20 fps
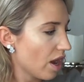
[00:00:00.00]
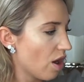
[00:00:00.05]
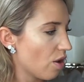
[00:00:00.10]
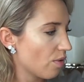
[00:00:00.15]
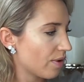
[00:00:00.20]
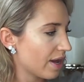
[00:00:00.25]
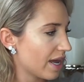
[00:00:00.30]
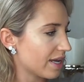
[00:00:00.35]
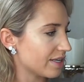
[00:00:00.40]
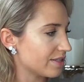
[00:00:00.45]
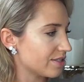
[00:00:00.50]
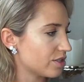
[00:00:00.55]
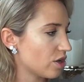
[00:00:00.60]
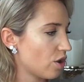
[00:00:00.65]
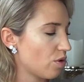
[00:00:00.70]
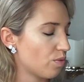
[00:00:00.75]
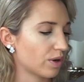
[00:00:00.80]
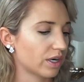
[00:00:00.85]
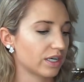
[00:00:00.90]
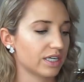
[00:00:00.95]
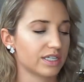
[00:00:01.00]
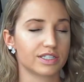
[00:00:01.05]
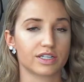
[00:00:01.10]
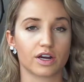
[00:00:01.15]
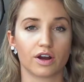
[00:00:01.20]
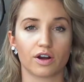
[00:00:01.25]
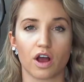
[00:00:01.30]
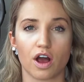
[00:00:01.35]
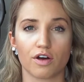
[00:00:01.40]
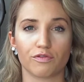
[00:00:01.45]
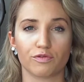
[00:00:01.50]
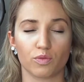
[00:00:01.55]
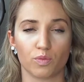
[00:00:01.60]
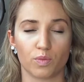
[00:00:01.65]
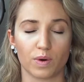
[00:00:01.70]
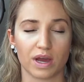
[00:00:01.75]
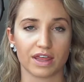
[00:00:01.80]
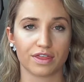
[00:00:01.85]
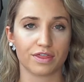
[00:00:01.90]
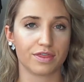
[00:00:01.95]
Okay, so we're going to start off
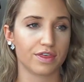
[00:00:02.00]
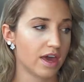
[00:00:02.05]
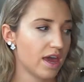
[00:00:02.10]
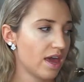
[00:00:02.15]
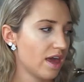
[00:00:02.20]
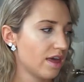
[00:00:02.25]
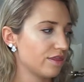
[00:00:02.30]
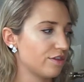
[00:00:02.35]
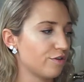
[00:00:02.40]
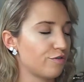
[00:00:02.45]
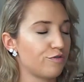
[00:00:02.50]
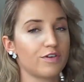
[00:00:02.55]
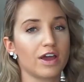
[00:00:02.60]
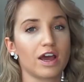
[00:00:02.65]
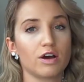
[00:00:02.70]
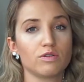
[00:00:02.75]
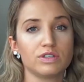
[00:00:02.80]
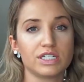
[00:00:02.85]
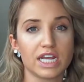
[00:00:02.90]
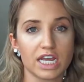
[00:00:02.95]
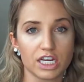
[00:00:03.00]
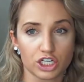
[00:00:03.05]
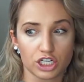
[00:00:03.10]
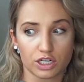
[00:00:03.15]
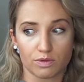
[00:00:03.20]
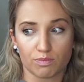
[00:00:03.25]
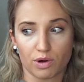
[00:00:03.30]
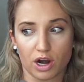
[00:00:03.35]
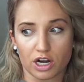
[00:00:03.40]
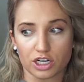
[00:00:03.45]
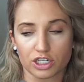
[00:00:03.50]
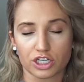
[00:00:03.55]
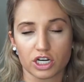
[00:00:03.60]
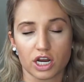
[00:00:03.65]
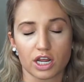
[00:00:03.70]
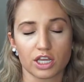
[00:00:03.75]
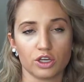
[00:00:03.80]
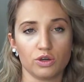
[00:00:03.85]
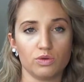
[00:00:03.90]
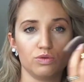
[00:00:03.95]
with the foundation brush.
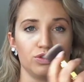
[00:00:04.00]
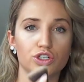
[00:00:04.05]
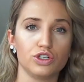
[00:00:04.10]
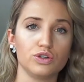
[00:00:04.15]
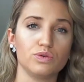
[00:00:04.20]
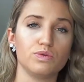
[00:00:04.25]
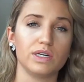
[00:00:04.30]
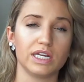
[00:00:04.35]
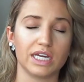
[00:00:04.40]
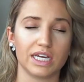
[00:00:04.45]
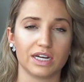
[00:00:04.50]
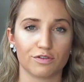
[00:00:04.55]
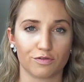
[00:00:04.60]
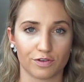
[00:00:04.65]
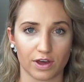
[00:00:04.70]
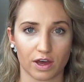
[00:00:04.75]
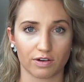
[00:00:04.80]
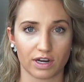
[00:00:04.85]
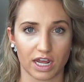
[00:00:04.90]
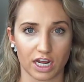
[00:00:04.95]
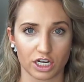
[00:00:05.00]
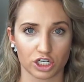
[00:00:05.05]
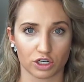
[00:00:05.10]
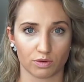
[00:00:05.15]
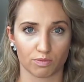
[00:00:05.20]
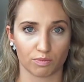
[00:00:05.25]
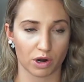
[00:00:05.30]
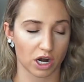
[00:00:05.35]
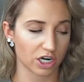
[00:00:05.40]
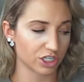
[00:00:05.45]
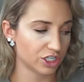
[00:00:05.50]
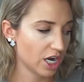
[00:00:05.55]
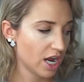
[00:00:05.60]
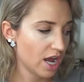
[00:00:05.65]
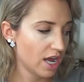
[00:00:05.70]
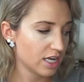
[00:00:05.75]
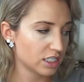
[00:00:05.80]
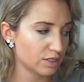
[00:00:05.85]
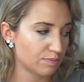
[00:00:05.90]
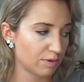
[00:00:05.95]
You do need a foundation brush,
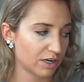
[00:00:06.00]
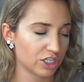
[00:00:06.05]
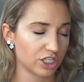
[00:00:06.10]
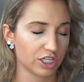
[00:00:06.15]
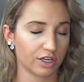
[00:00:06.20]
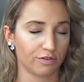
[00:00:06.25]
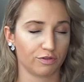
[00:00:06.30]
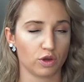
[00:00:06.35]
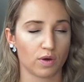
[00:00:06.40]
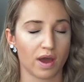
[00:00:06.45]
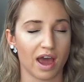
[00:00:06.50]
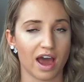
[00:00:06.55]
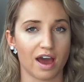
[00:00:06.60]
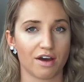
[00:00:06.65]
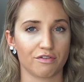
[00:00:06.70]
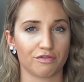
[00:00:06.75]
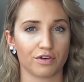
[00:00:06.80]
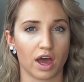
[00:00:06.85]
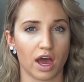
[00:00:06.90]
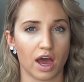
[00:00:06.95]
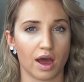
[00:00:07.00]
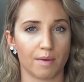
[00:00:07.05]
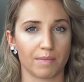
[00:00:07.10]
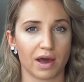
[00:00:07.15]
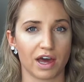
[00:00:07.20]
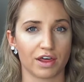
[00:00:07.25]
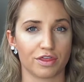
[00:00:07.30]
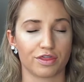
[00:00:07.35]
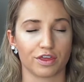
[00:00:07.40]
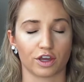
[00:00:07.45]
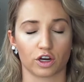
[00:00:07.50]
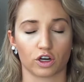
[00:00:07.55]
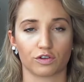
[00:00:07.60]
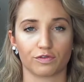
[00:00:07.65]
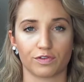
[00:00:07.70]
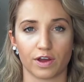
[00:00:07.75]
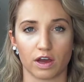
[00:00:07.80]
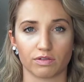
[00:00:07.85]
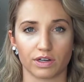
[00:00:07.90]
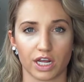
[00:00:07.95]
especially if you have a thicker
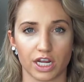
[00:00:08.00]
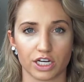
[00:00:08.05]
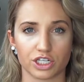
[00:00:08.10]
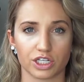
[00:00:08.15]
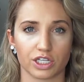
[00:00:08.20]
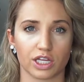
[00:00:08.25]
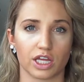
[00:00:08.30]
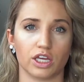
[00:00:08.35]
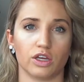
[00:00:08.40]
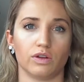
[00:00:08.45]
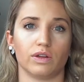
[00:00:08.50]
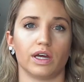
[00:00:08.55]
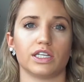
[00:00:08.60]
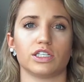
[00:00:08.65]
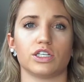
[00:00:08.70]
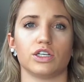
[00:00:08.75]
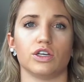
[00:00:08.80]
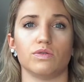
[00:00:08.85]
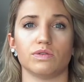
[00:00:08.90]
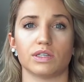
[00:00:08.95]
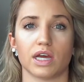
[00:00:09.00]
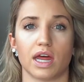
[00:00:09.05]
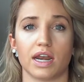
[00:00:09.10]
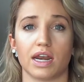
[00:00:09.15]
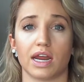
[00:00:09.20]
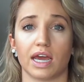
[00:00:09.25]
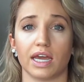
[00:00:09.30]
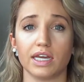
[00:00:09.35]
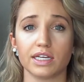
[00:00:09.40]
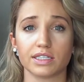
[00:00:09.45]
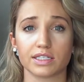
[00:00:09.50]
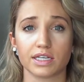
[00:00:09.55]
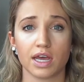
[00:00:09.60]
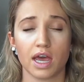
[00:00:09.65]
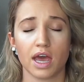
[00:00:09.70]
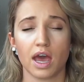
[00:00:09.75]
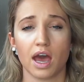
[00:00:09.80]
foundation that you like to use at night.